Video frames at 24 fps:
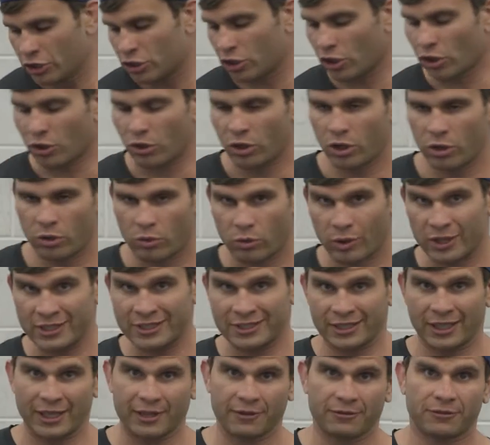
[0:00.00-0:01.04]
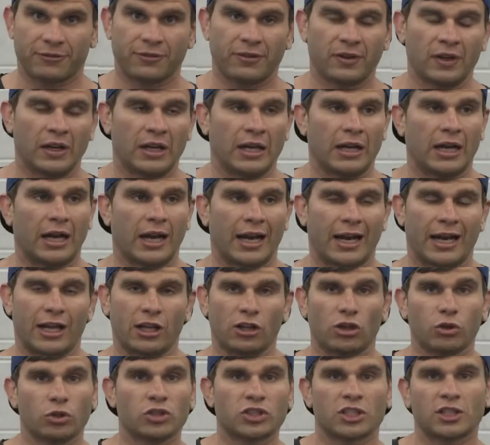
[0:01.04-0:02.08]
So once I've uh,
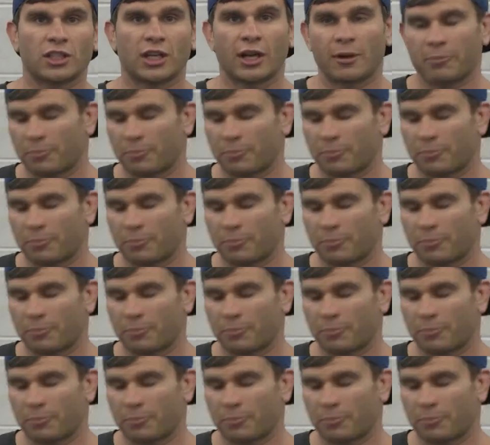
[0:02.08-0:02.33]
loosened